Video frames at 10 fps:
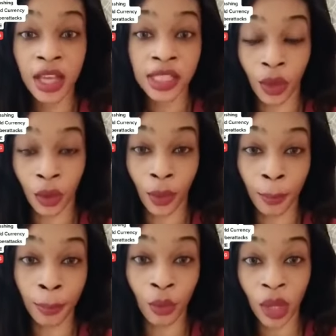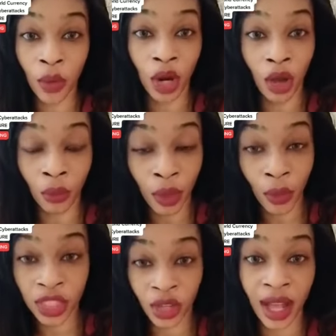so we were we
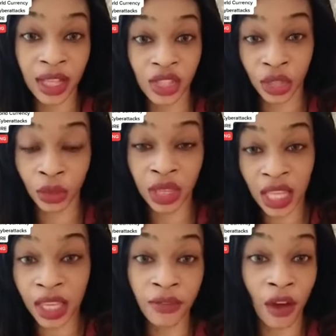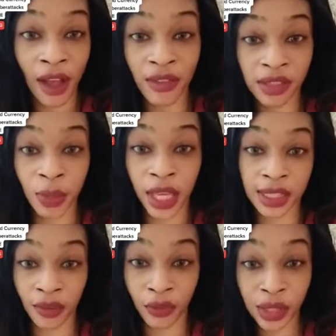were trying to leave our house
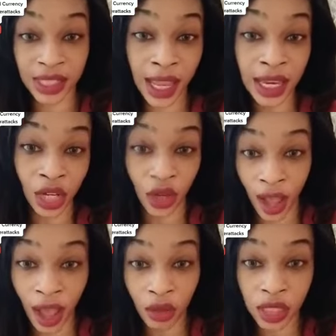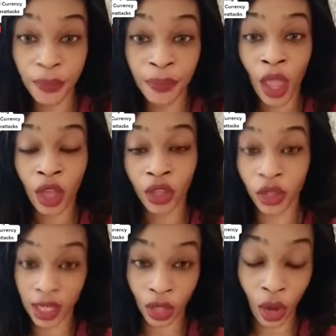because if you stayed in your house
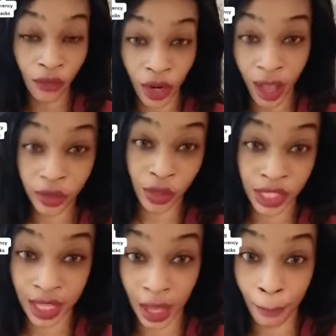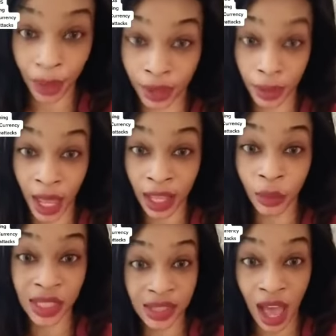you didn't know if your house was going to get bombed like
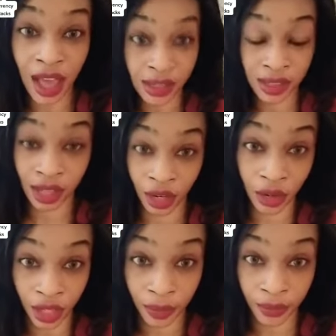it was that scary